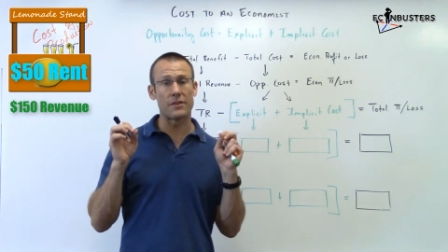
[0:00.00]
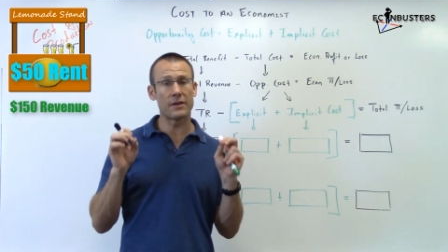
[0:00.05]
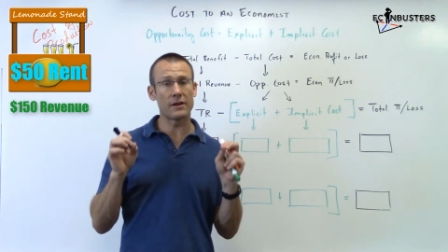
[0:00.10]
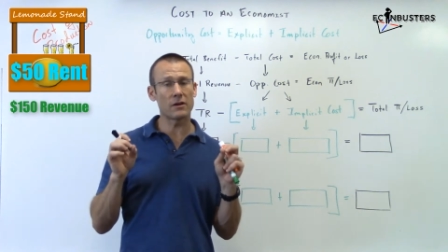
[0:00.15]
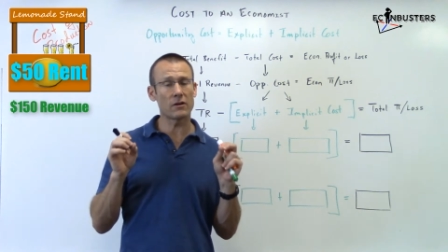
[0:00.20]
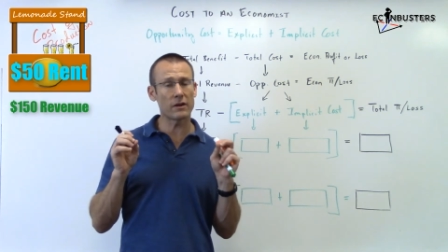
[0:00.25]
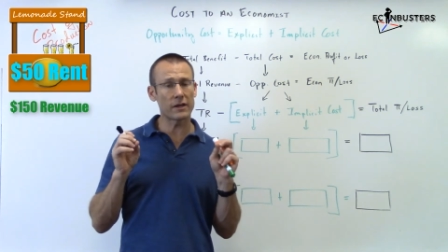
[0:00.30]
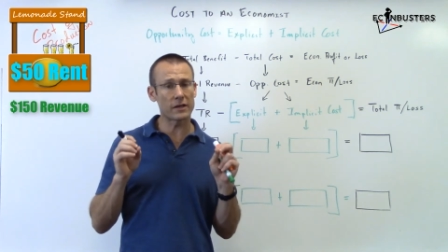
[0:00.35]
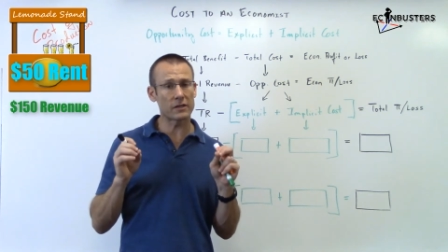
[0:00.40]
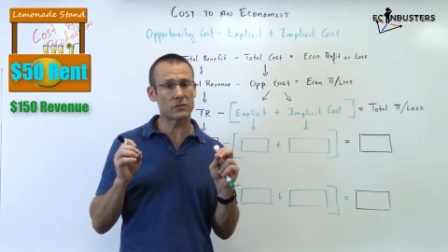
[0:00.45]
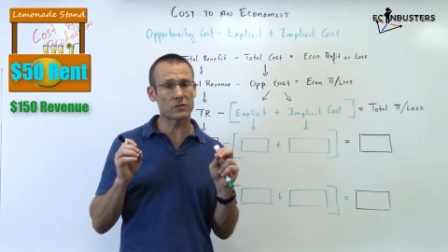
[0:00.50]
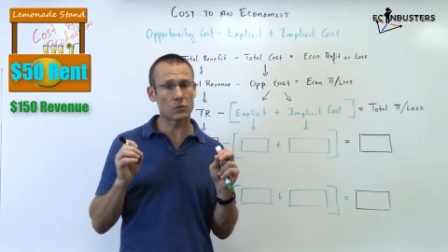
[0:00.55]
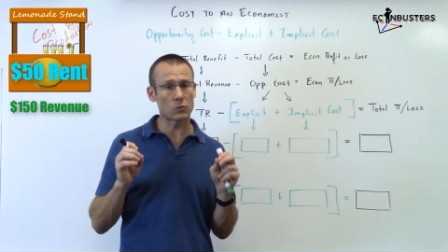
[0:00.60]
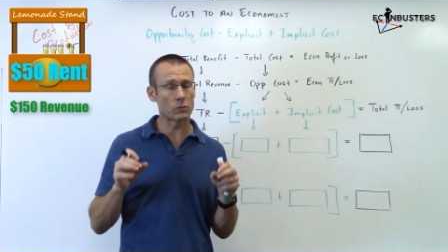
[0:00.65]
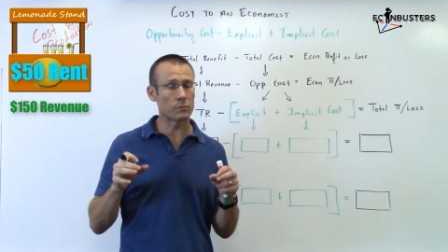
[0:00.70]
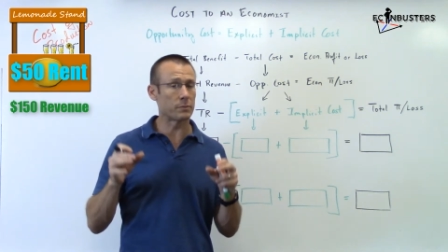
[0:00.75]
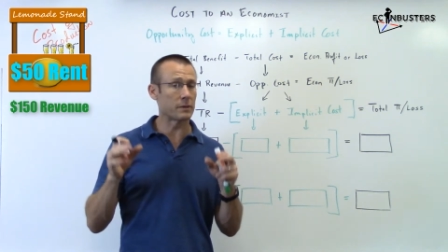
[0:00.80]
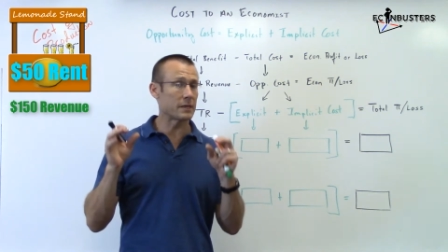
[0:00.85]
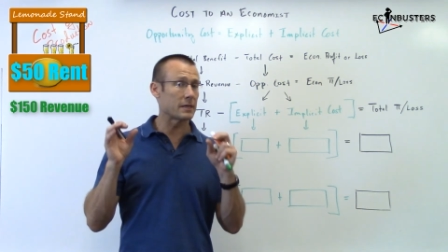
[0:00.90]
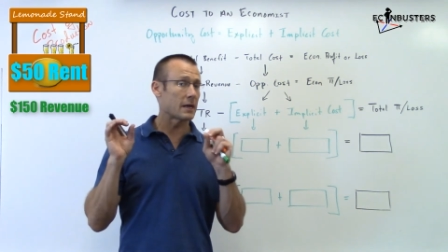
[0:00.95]
their answer
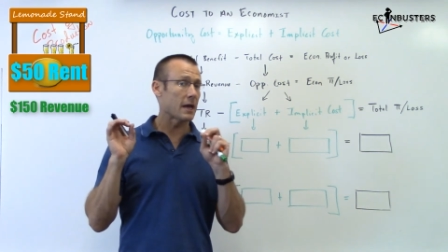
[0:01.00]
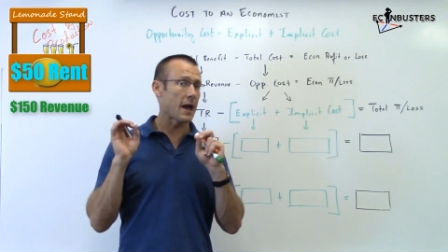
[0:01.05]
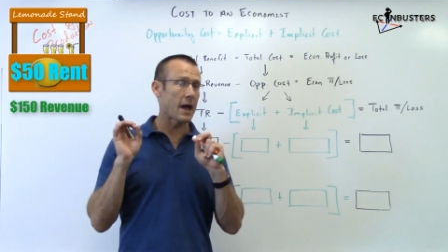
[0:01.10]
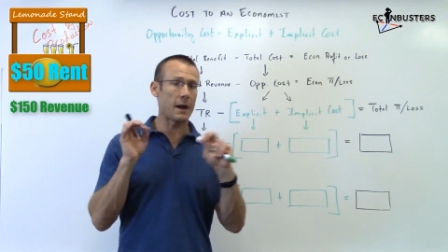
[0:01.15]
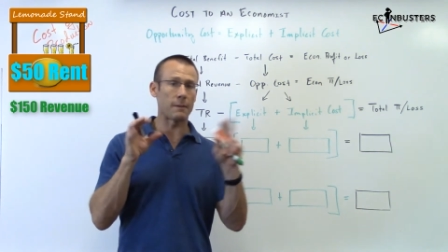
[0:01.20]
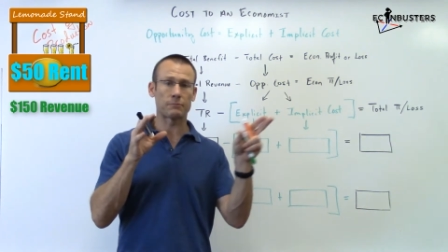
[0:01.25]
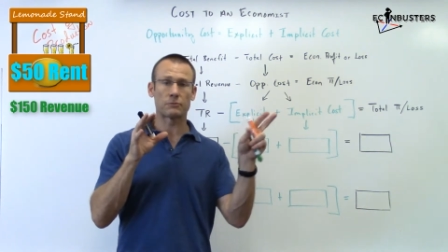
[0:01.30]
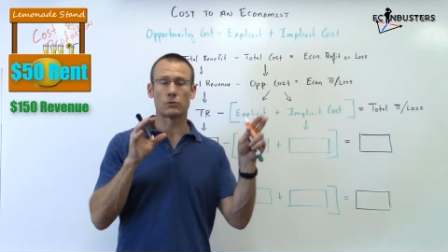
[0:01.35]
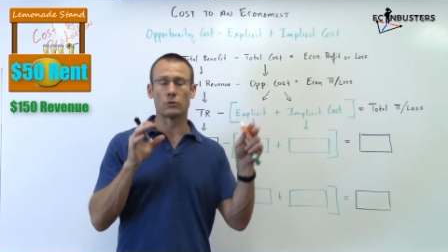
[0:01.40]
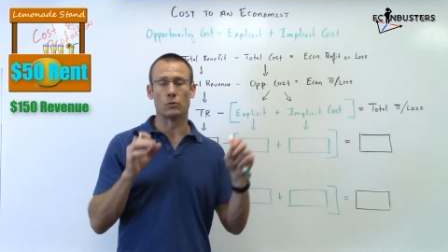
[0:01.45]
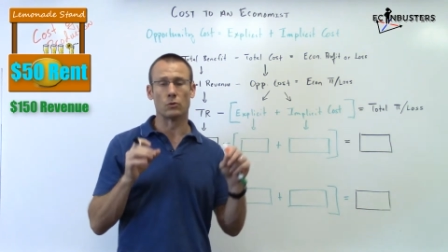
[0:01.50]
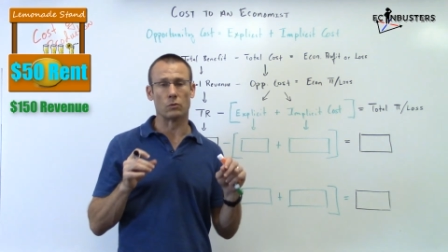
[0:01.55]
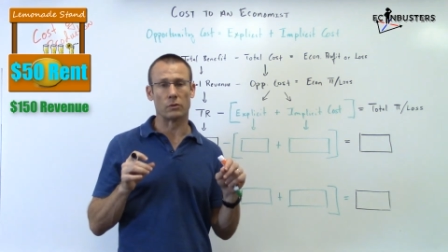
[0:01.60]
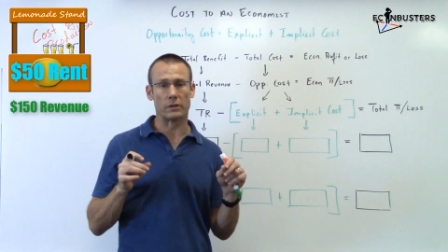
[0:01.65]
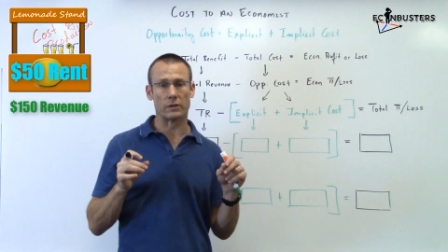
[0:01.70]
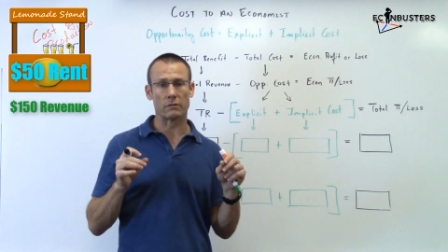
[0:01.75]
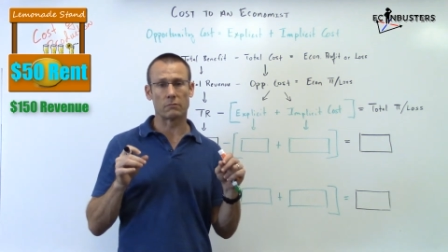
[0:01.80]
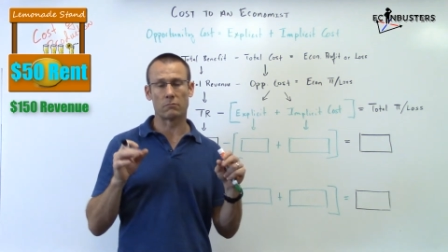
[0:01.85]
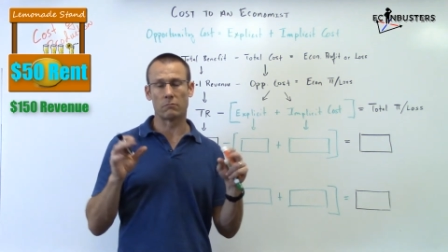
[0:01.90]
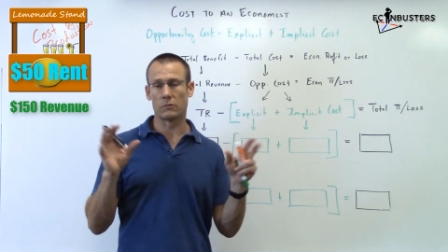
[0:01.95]
would be
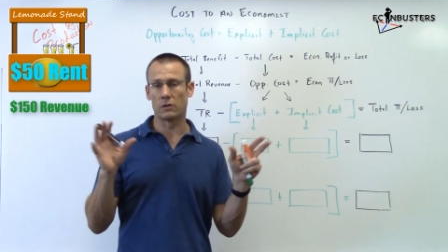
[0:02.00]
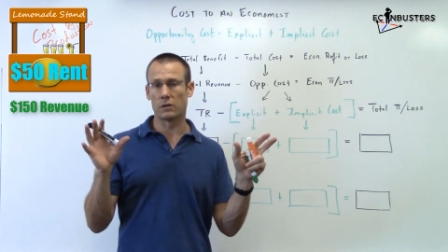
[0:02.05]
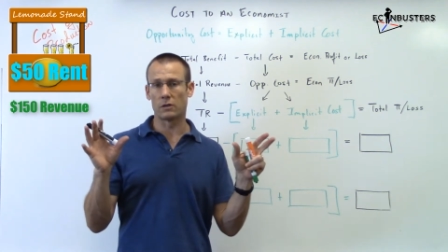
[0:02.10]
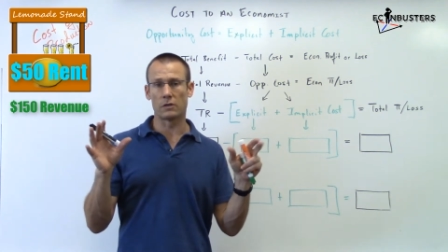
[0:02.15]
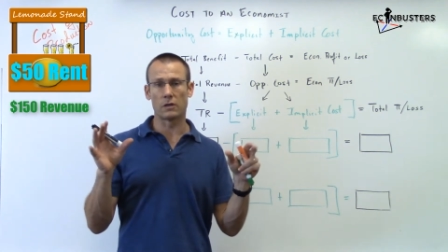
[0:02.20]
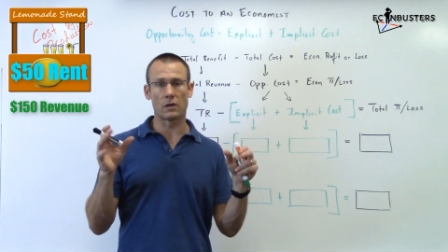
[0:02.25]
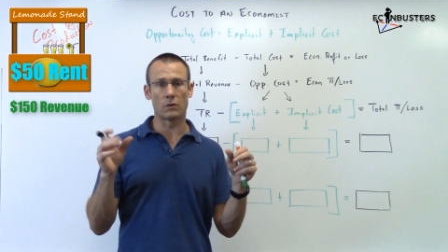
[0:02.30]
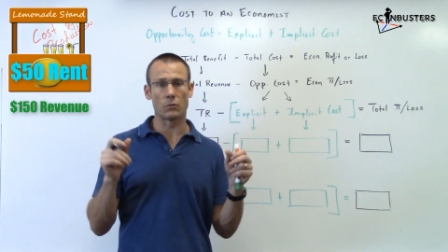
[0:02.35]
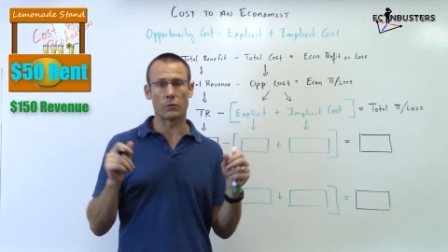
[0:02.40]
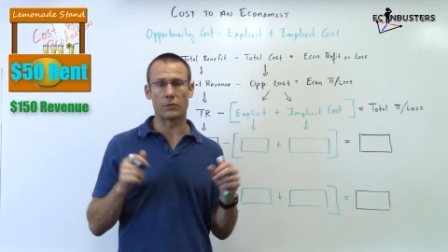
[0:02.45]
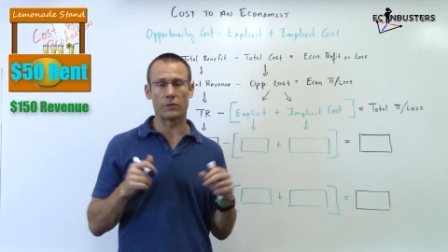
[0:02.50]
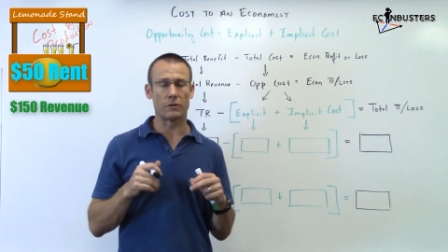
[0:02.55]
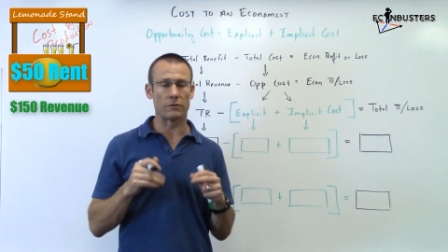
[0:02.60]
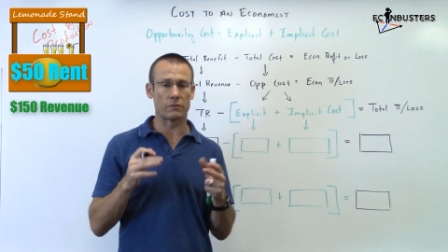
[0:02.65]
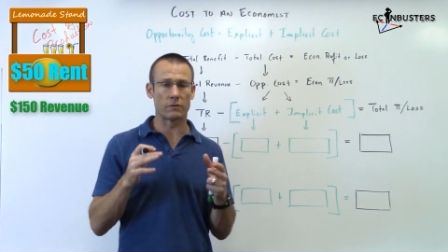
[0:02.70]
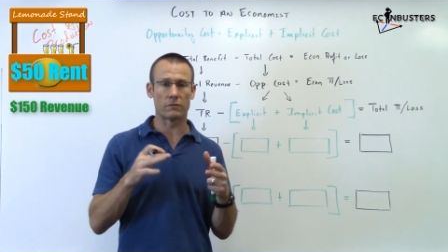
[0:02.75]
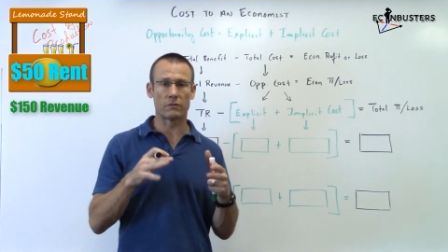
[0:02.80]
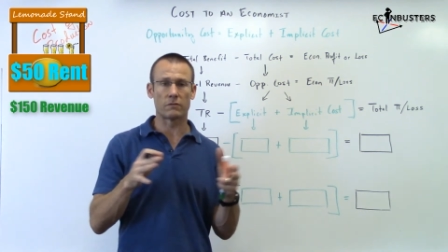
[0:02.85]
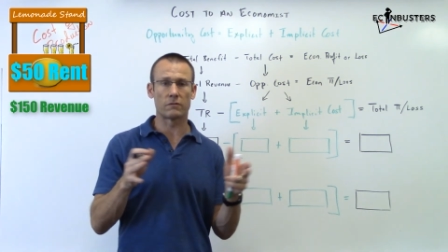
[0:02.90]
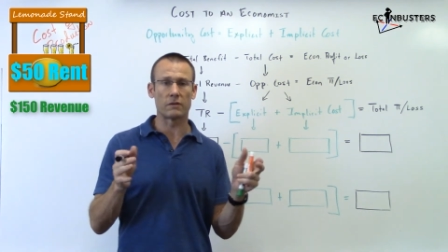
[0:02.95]
absolutely. They're done with
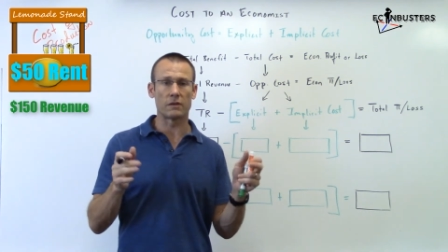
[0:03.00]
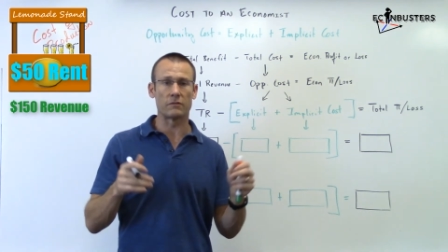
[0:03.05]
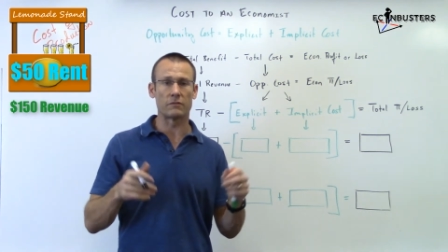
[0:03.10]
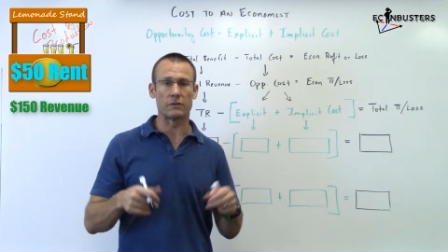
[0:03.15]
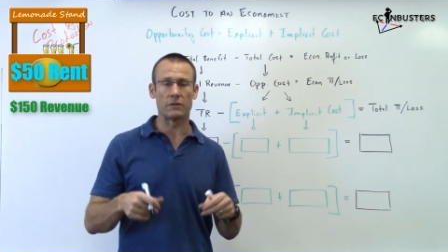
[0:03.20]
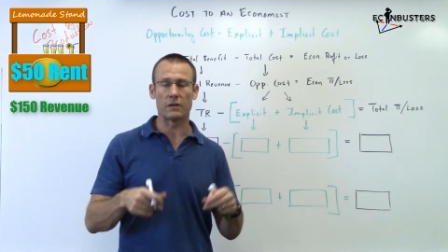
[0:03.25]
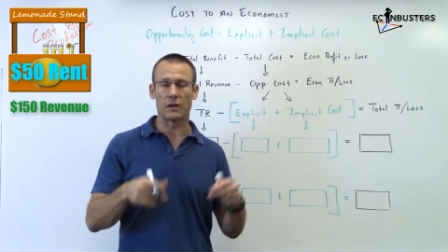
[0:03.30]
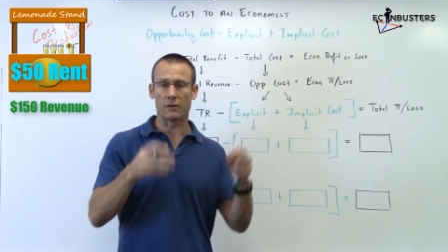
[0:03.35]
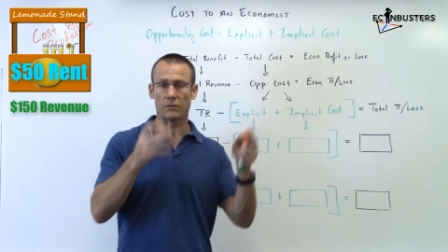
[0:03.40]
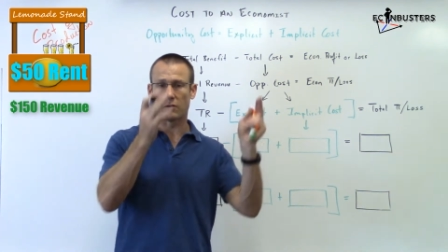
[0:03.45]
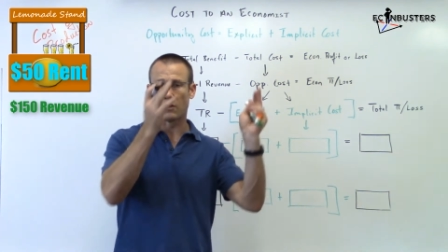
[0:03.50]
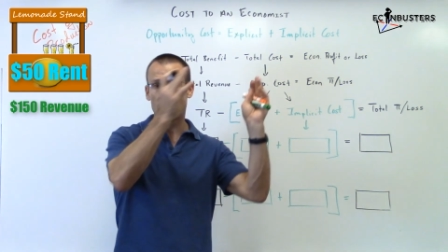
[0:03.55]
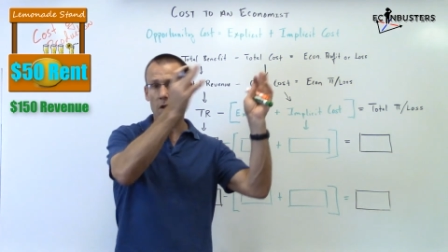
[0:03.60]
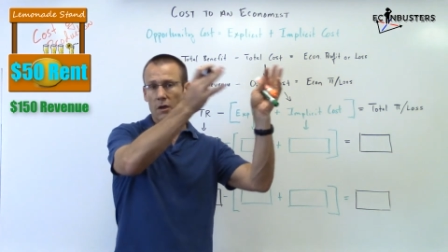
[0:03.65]
this. This is easy. Yes,